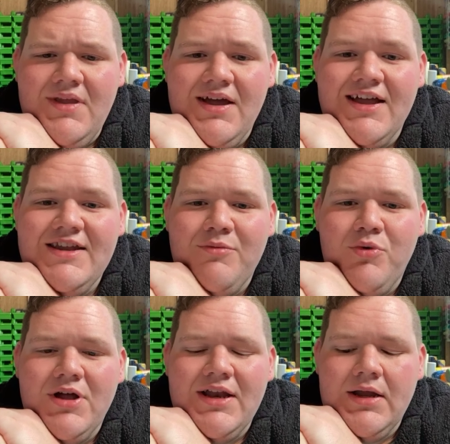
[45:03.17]
I did
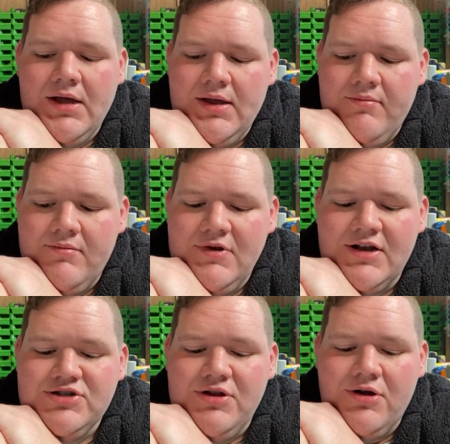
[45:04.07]
one not
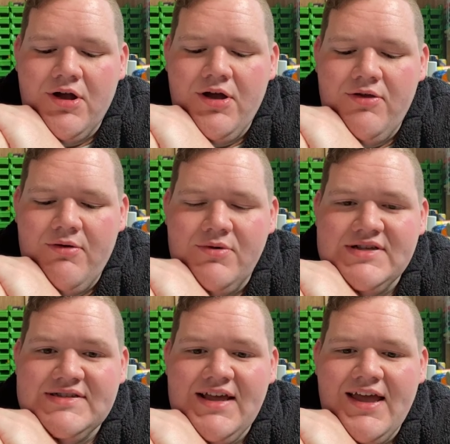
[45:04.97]
too long ago that
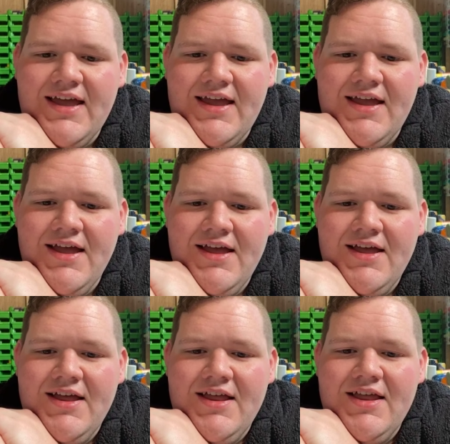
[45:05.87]
was a
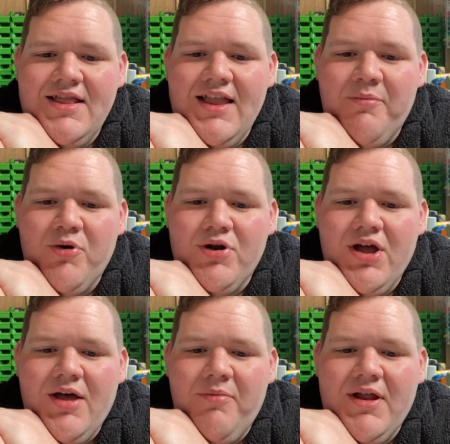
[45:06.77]
leopard
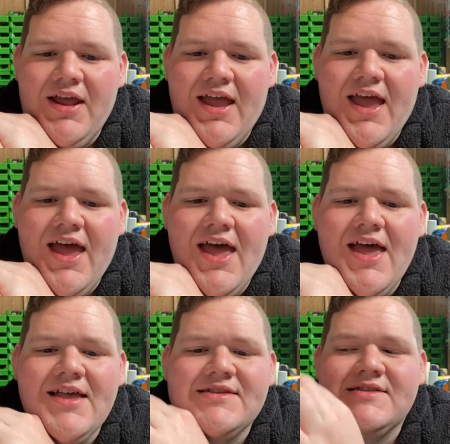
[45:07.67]
cup, and it
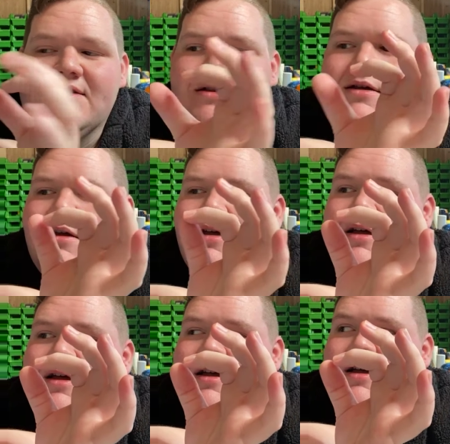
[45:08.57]
has
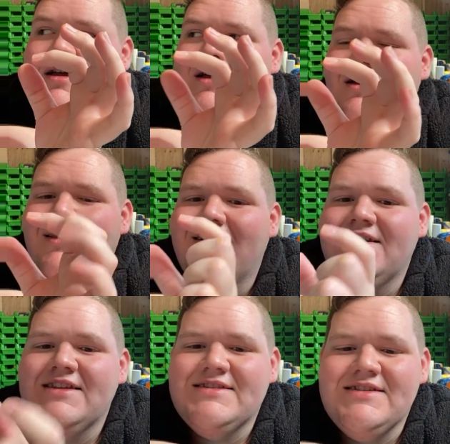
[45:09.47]

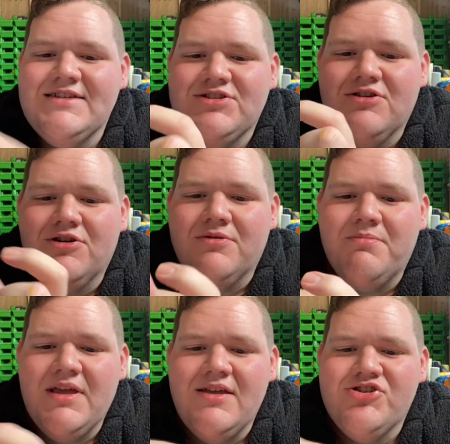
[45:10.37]
Disney or
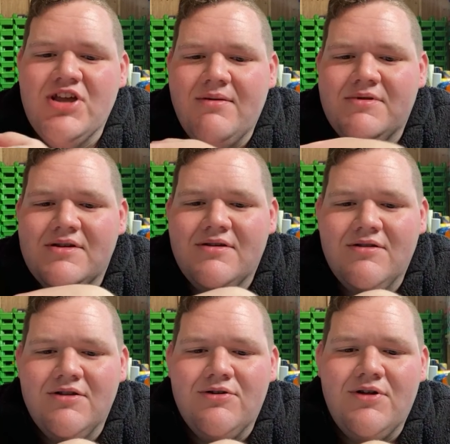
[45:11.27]
Mickey shaped
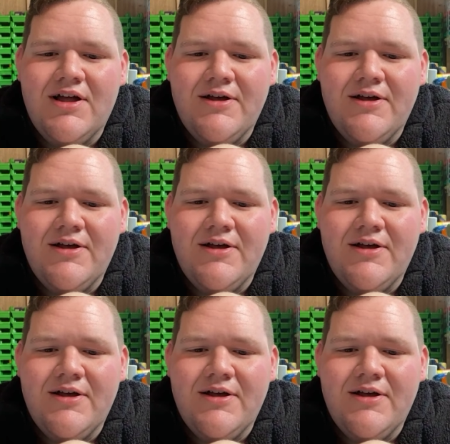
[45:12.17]
little